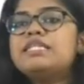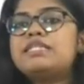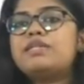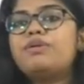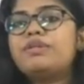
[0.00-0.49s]

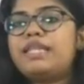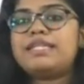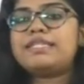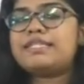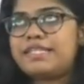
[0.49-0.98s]
So,
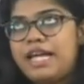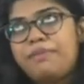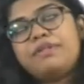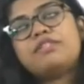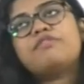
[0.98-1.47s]
that is the
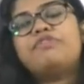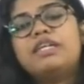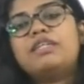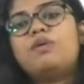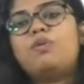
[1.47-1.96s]
Champions of
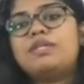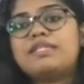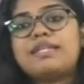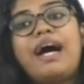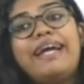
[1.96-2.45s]
Earth Award
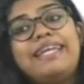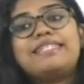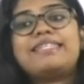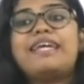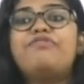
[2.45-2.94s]
is the
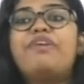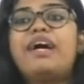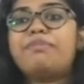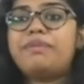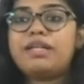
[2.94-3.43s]
highest
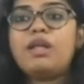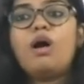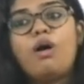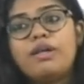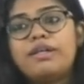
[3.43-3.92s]
environmental
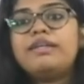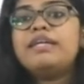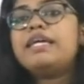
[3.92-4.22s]
honor